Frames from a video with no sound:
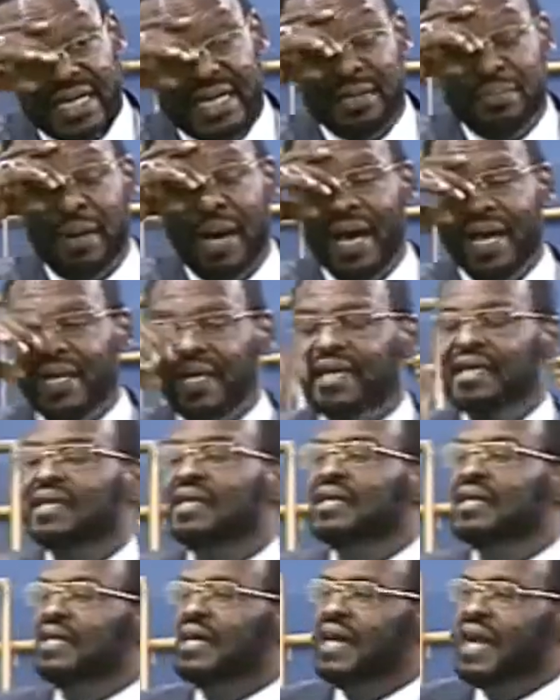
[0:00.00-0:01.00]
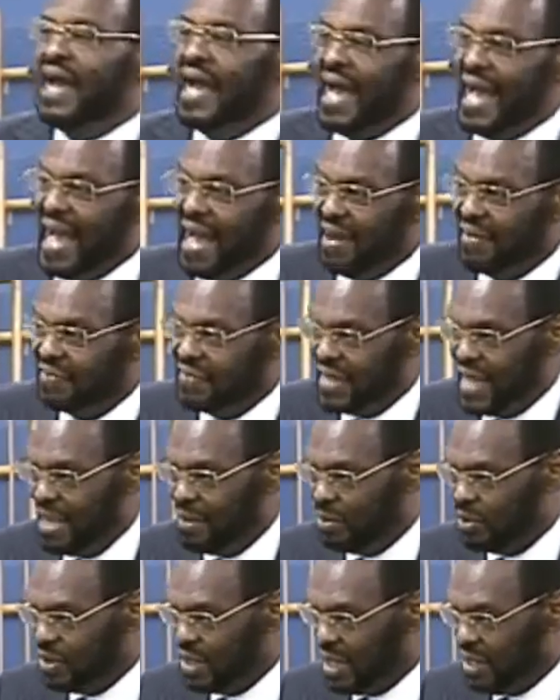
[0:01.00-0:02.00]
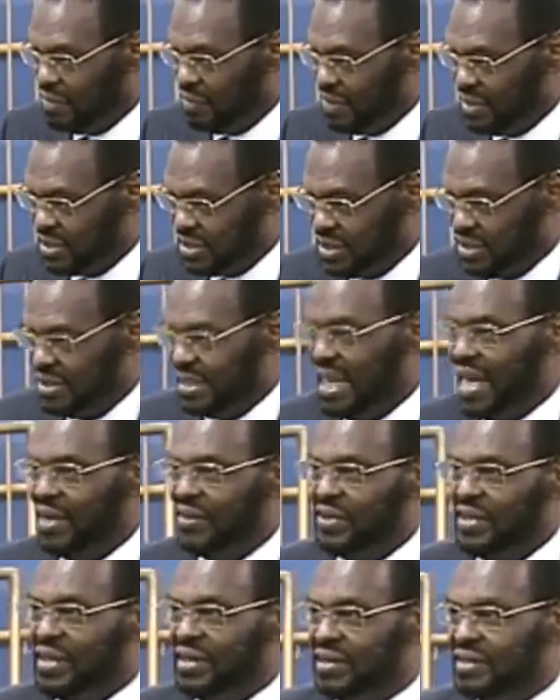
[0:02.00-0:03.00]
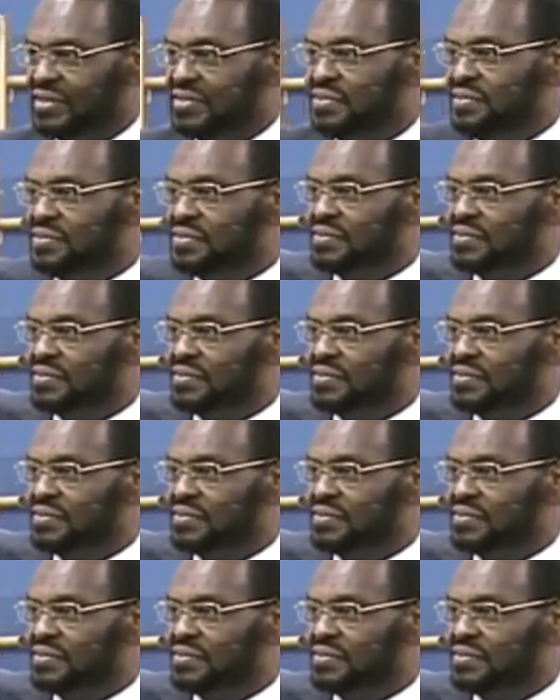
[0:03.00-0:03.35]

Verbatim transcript: Anybody have cable television out here?